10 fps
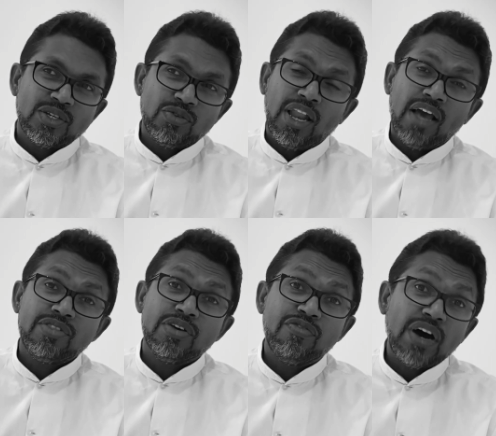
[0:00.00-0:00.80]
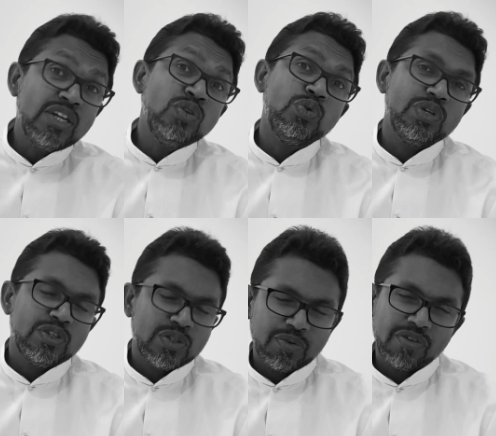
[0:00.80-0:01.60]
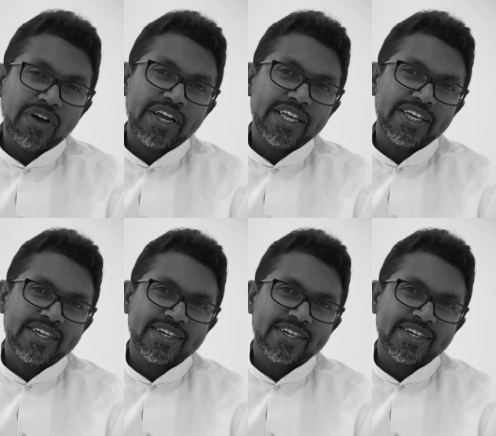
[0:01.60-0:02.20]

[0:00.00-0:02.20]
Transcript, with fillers: You will have the one who is providing.